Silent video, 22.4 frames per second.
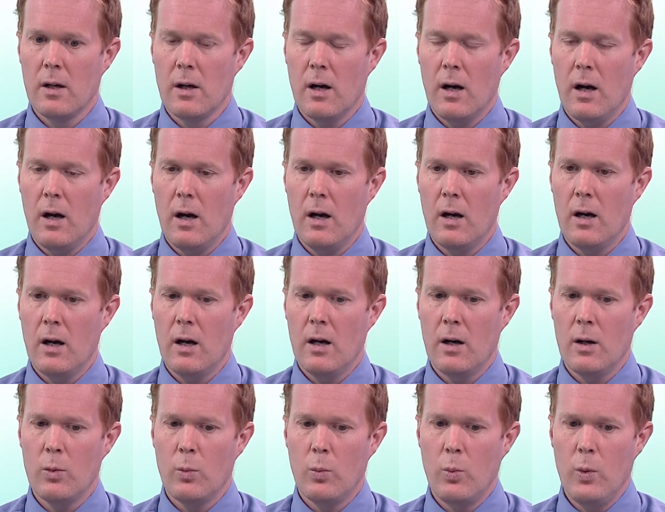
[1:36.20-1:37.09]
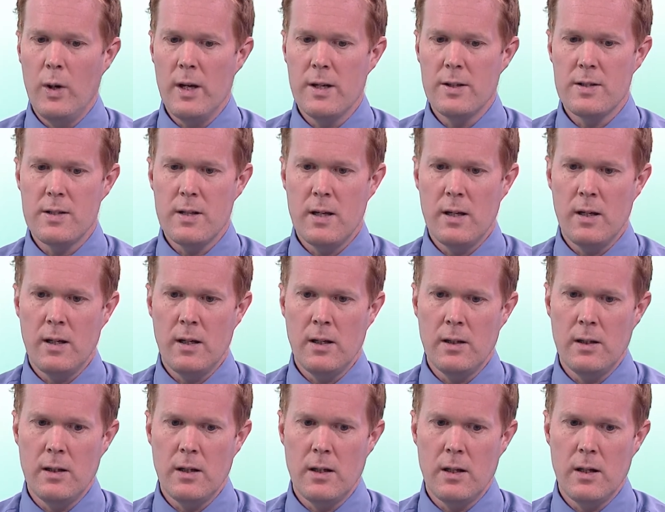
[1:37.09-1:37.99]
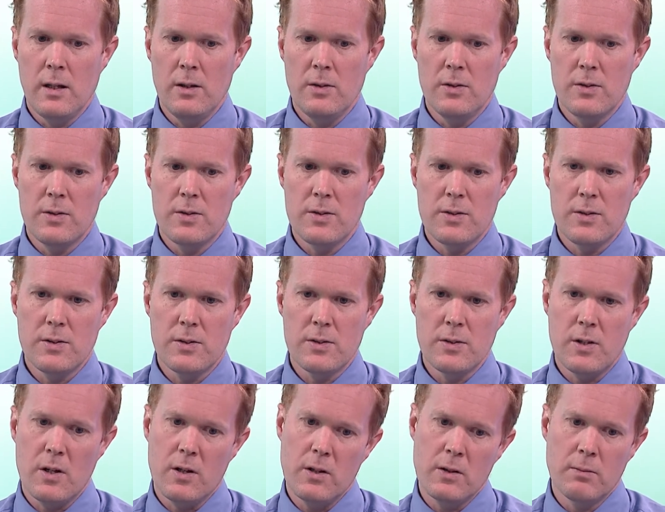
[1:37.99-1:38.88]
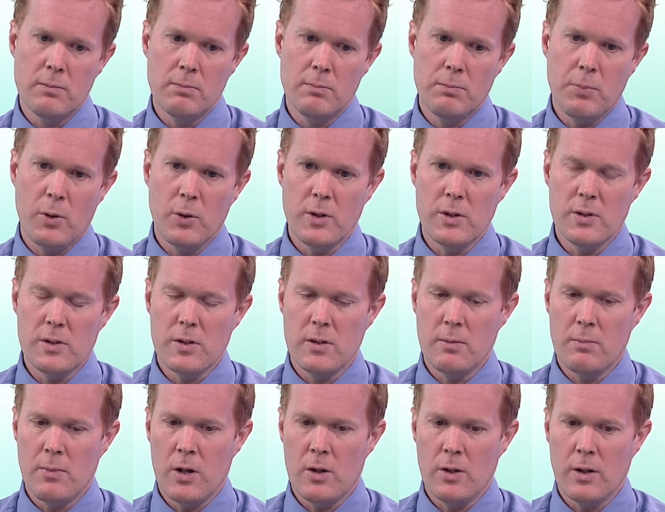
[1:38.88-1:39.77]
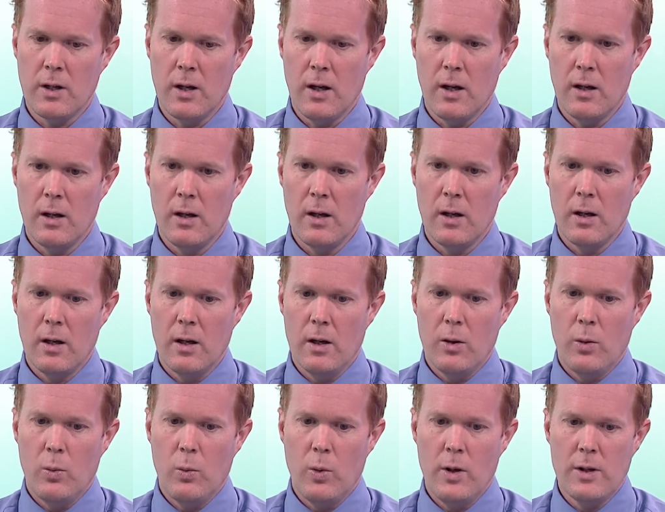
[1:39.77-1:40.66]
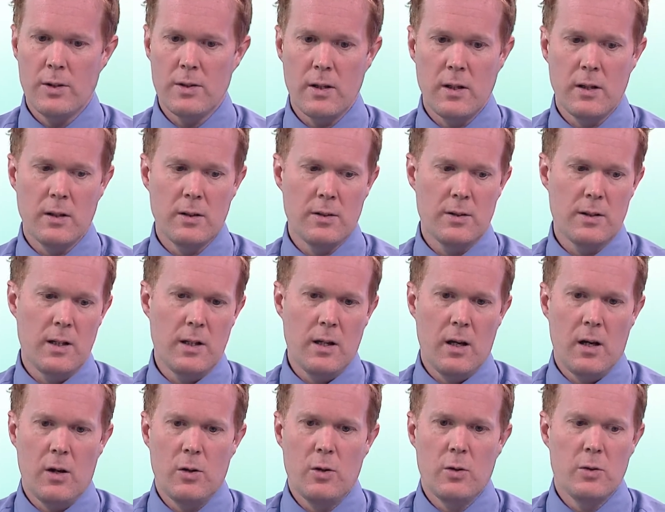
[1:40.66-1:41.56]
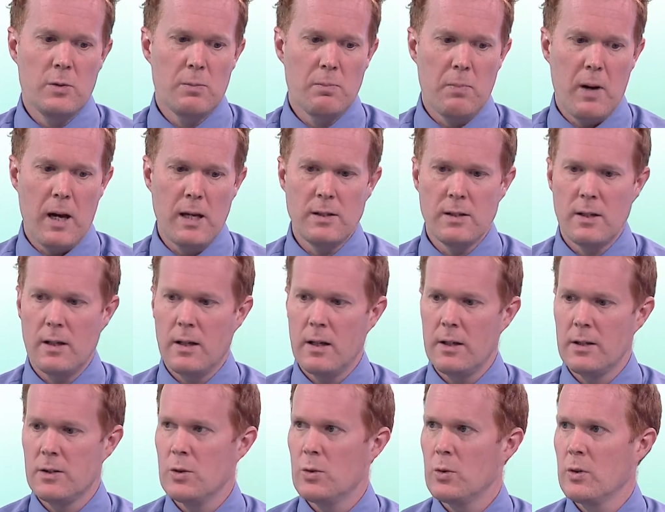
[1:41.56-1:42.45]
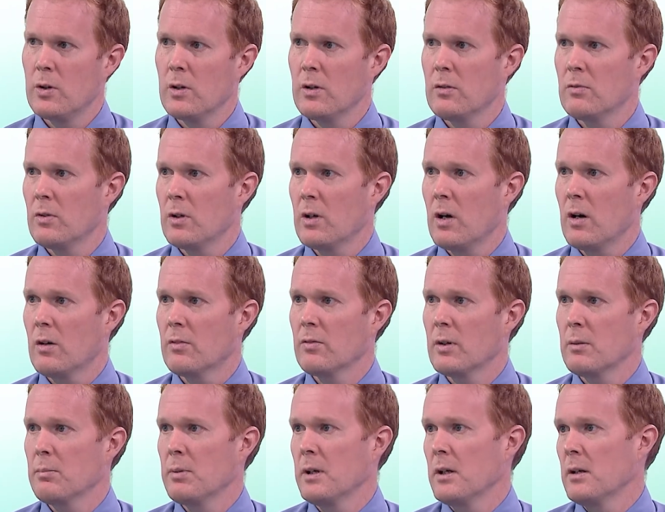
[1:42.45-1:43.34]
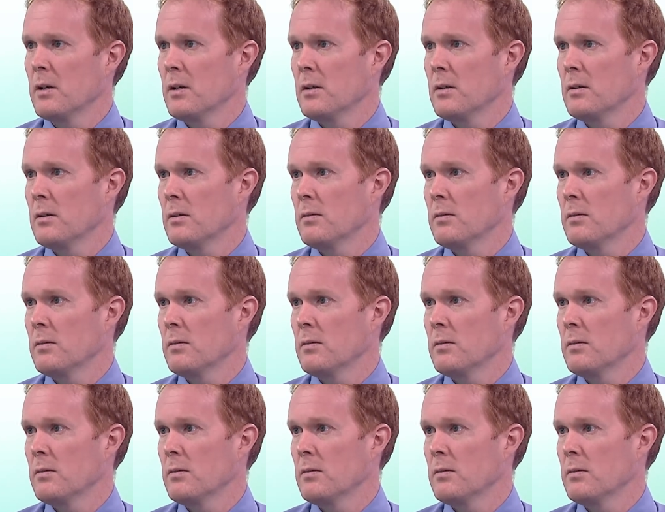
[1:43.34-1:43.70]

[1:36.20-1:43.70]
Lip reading: We're seeing in certain pockets of the market, we're seeing CEOs basically talking of recovery being